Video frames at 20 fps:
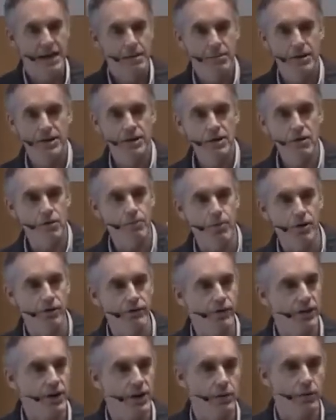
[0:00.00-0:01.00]
but you know
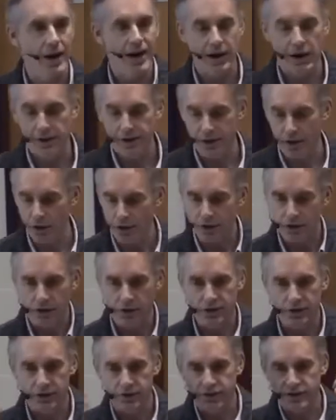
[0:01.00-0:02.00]
perfectly well that all
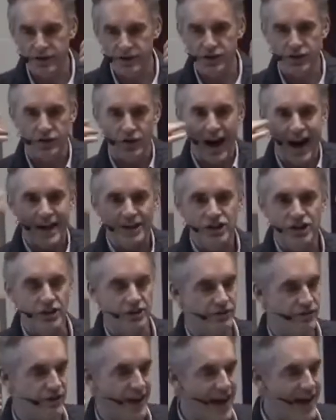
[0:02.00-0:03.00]
sorts of
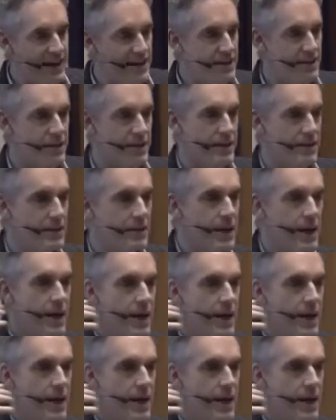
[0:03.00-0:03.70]
distraction fantasies